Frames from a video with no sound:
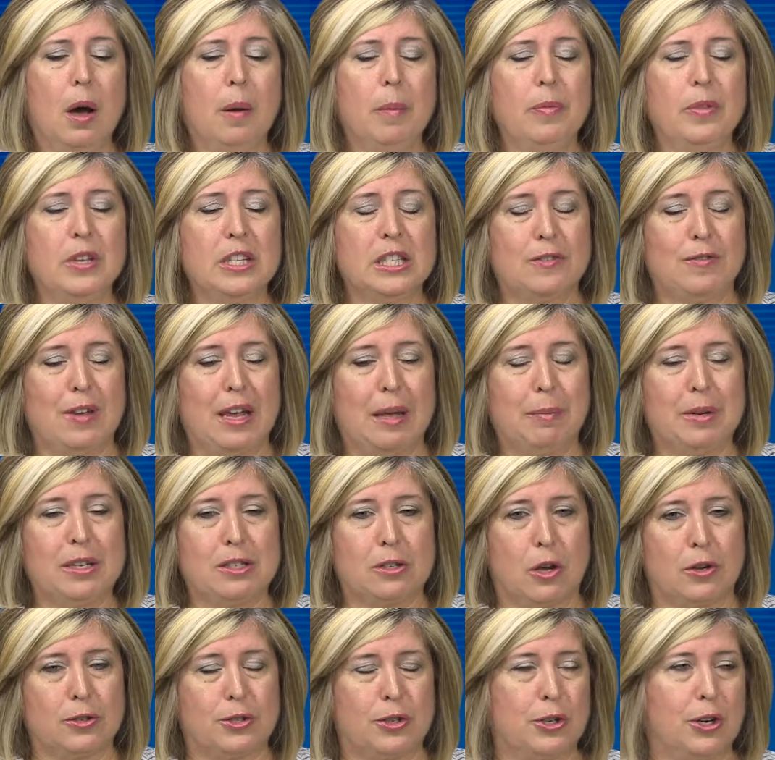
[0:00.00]
This family
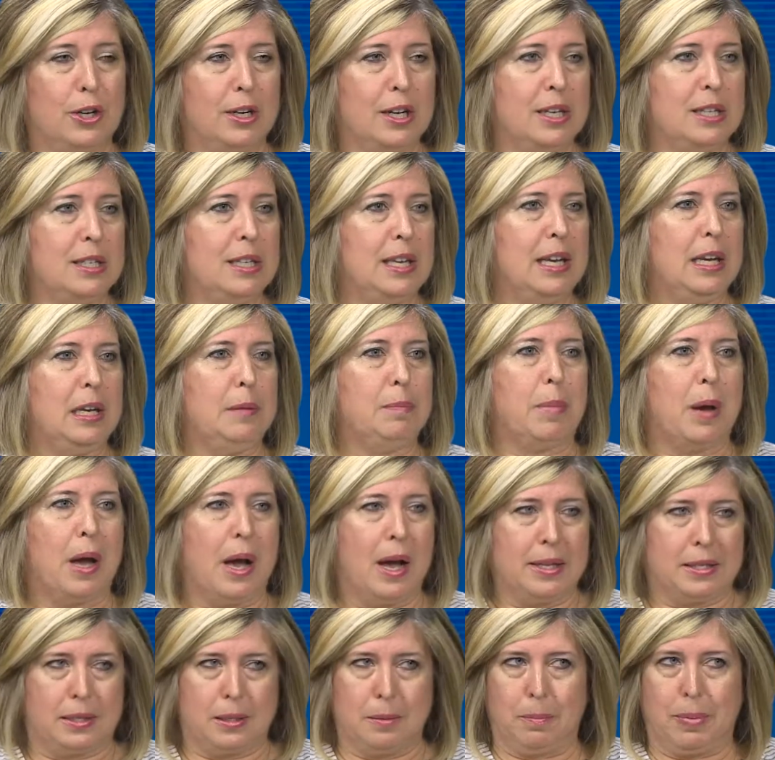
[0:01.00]
is also going to need
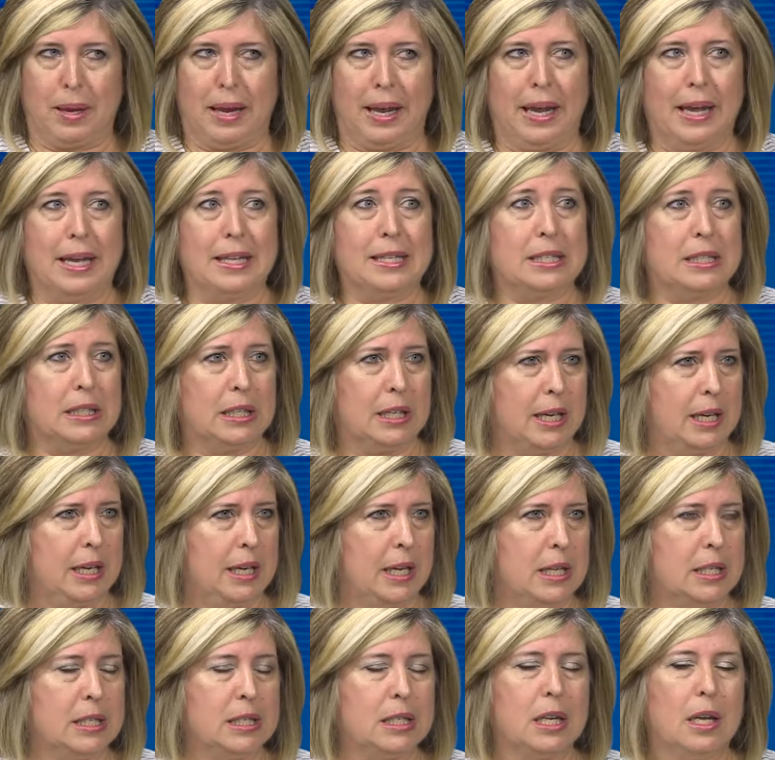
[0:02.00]
pots and pans,
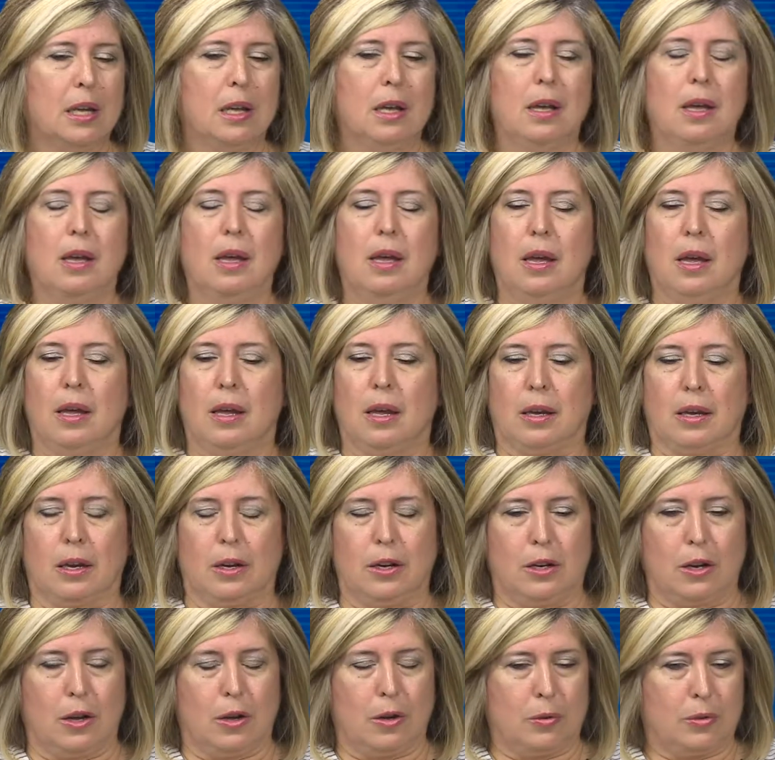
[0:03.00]
linens,
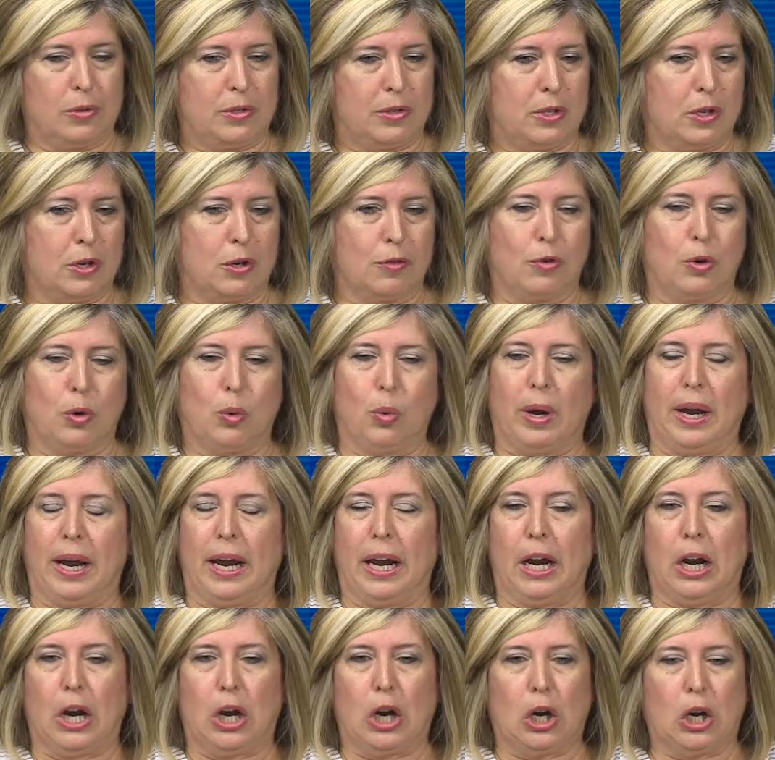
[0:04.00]
you know,
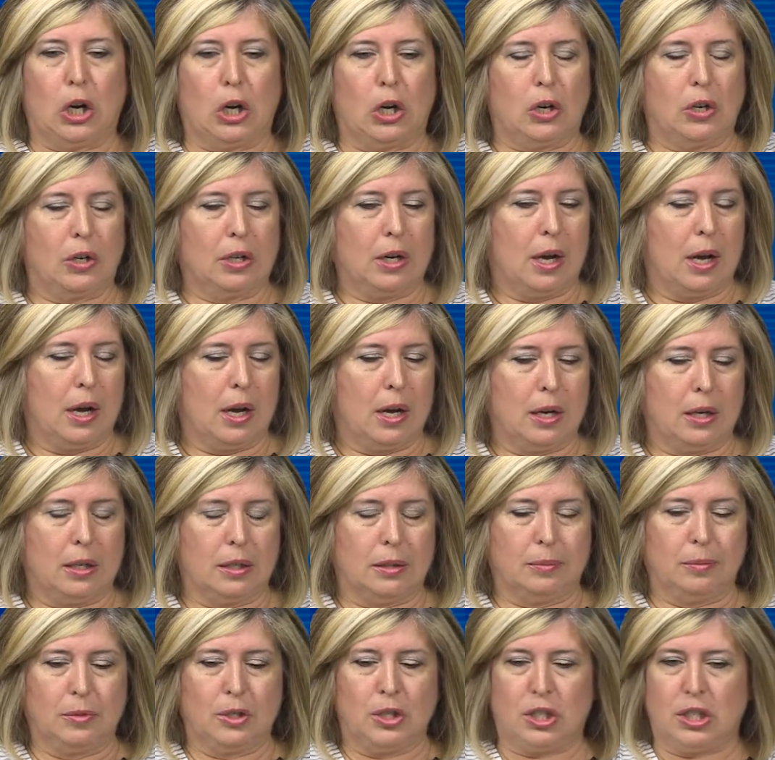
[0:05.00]
silverware,
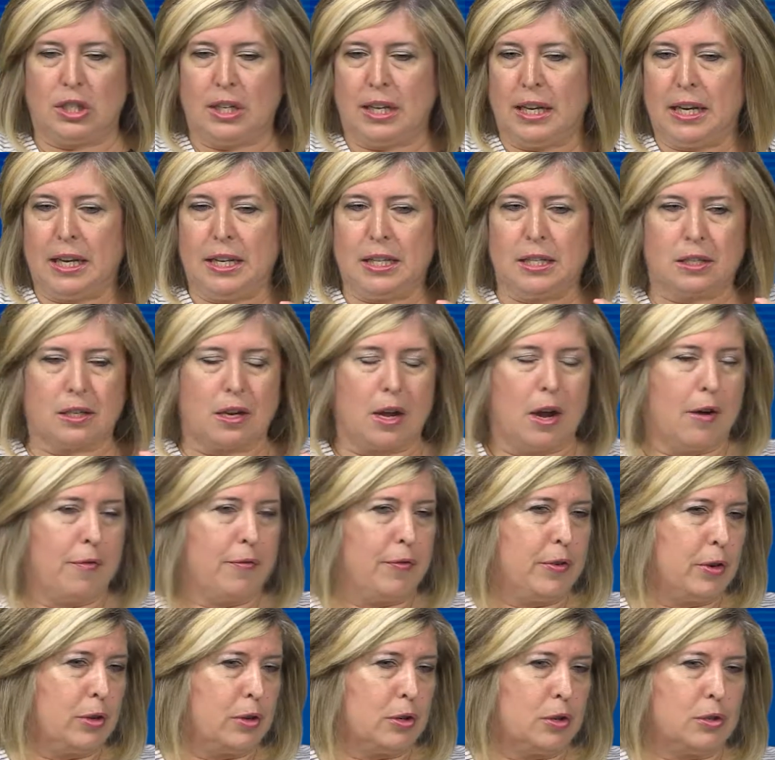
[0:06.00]
sheets,
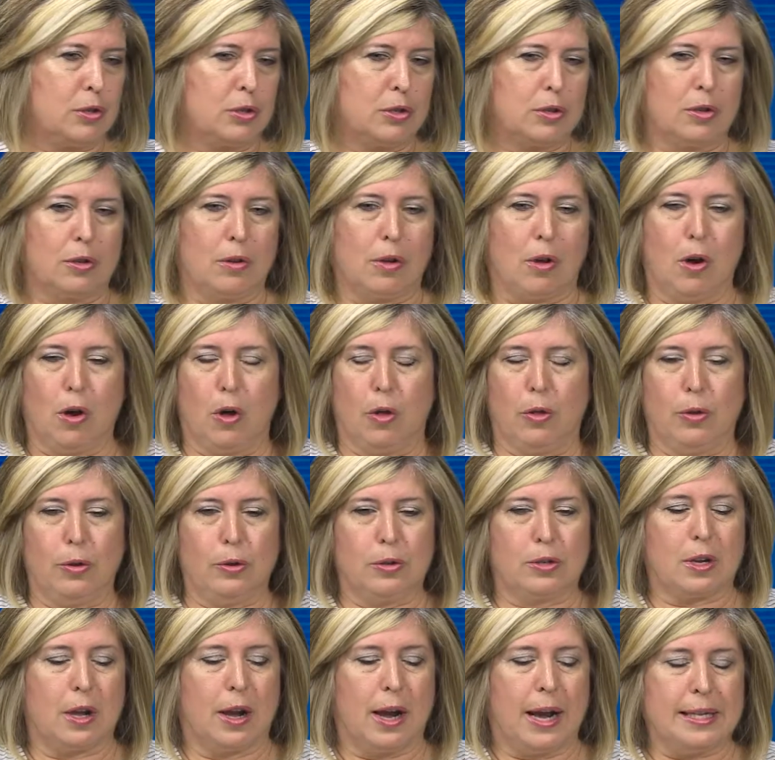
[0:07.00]
comforters, all
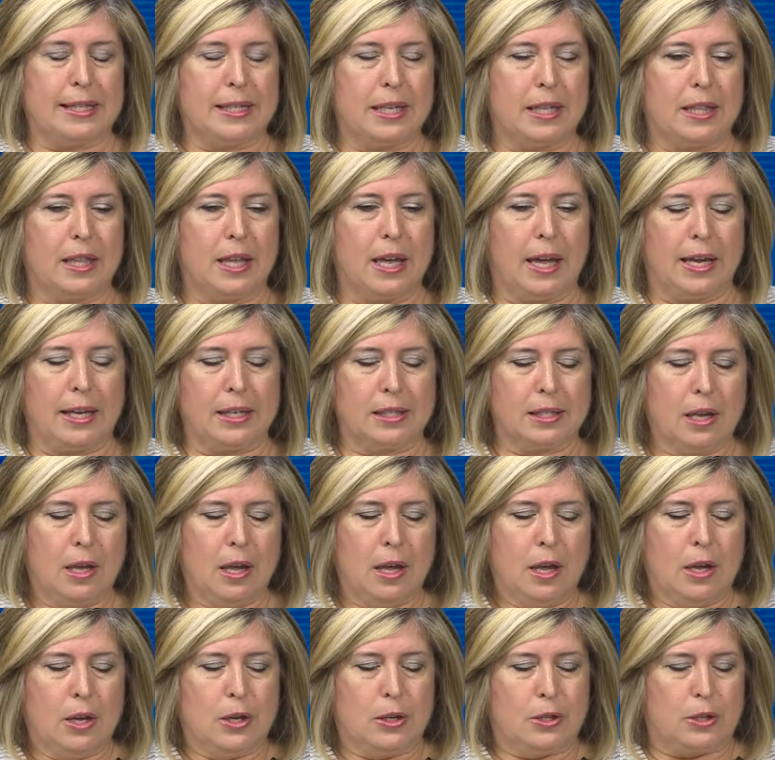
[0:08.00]
those kinds of things.
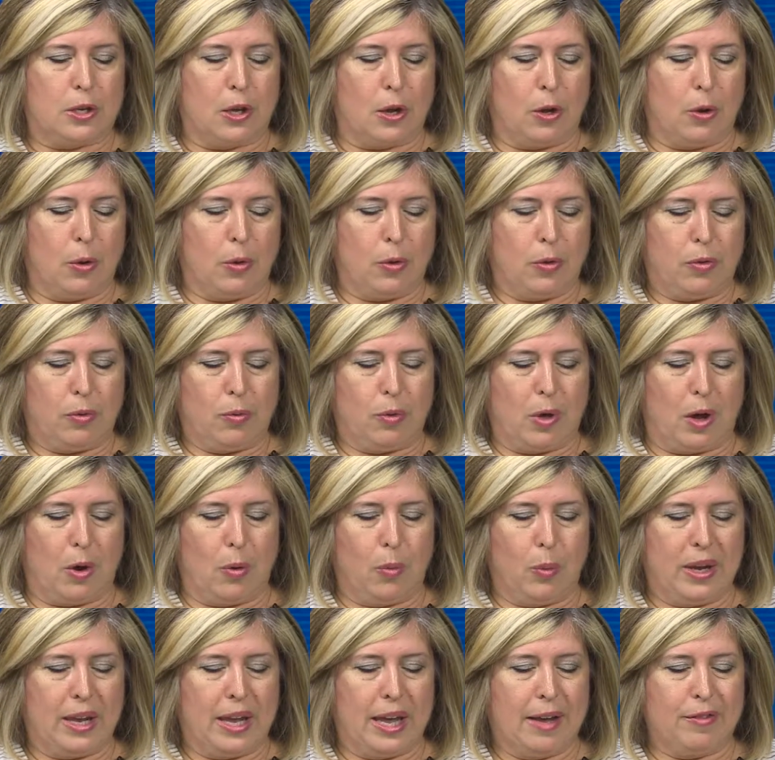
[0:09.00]
So
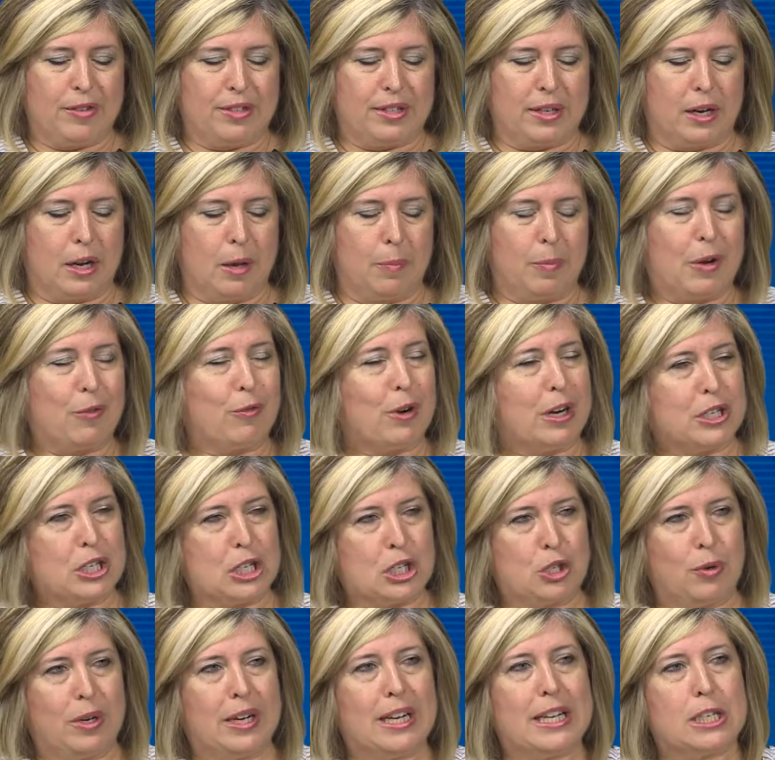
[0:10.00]
we have set up a
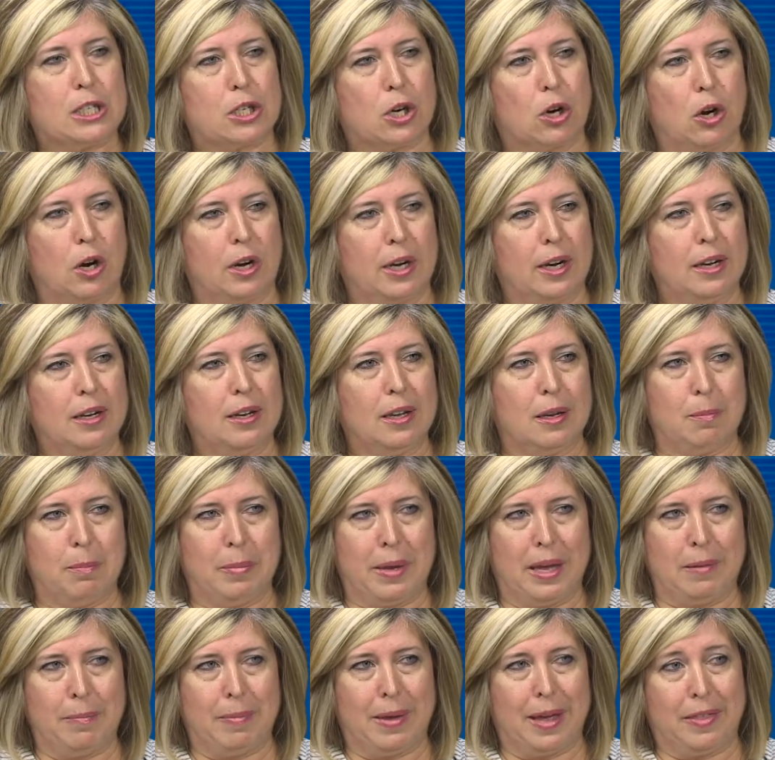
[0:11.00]
registry at Target and
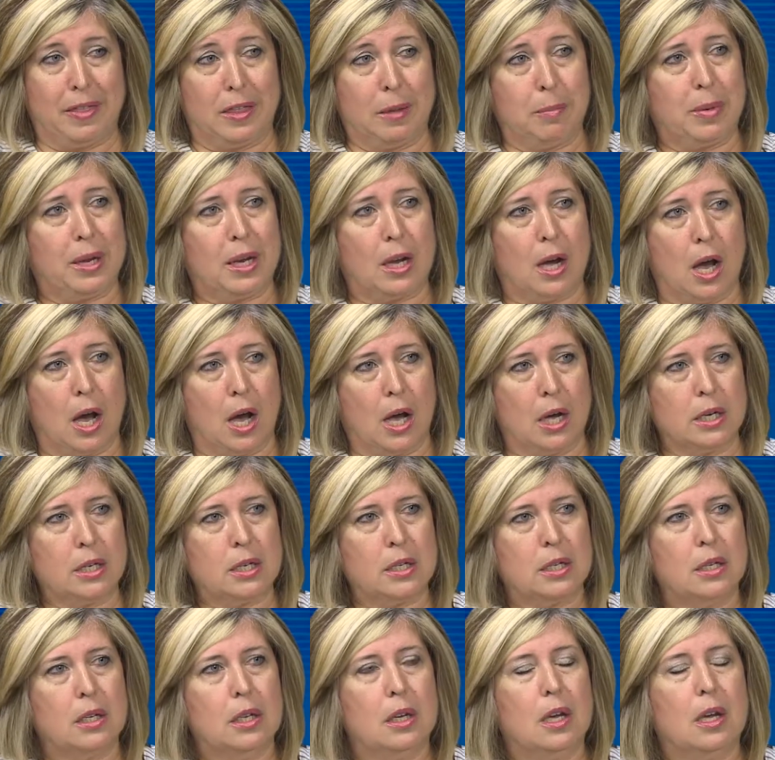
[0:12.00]
Bed Bath & Beyond,